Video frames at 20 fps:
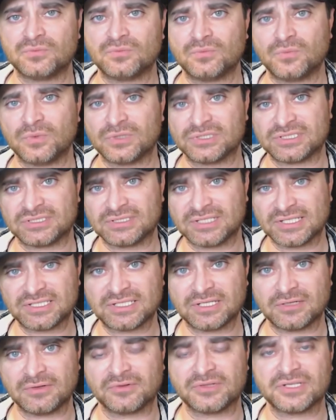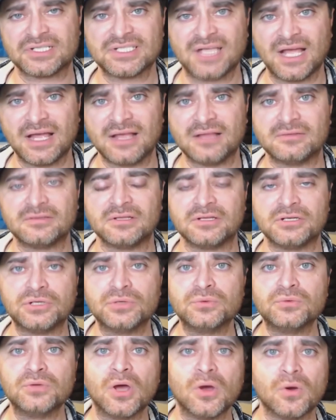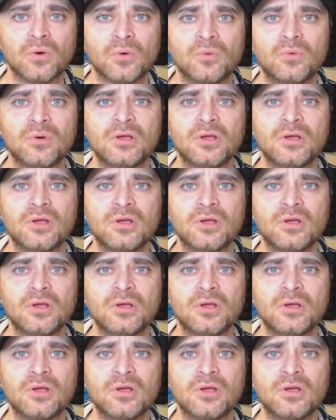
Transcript: what's listed on the site, then you know